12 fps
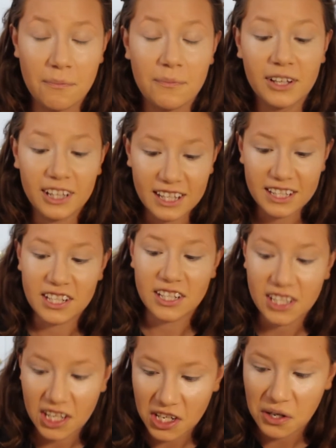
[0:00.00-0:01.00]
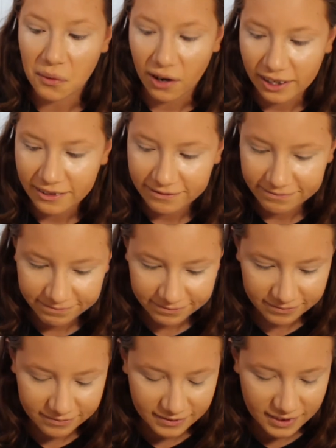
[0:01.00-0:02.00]
But let's continue on.
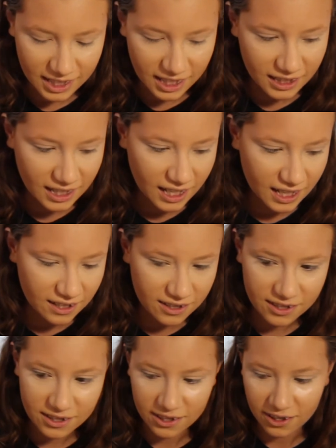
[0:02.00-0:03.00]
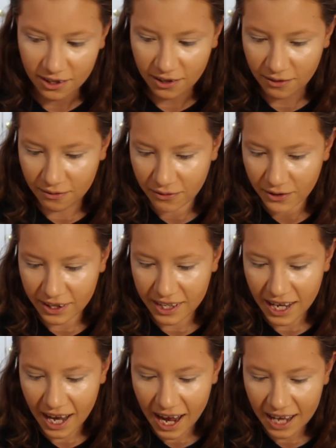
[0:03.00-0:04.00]
And then, so for the
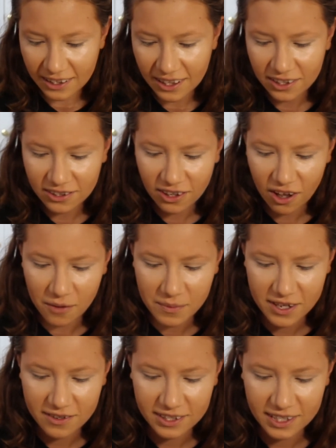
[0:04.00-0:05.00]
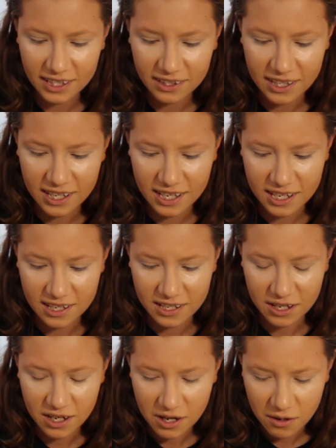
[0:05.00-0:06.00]
highlighter, I'll be using the
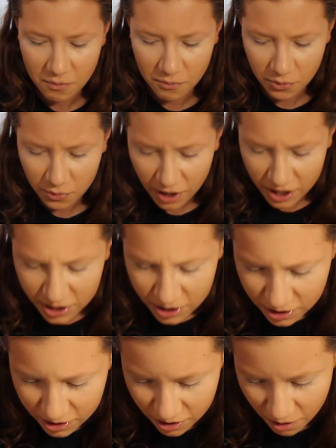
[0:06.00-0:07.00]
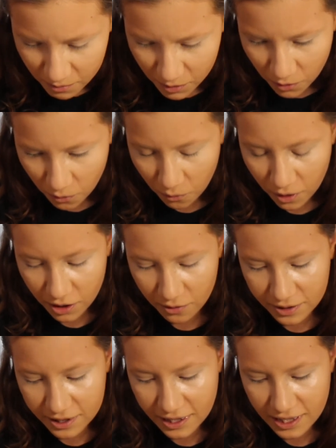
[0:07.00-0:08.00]
brush number
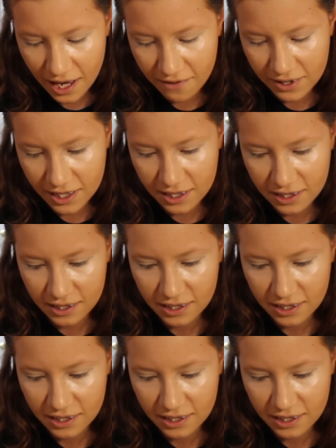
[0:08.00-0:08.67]
107.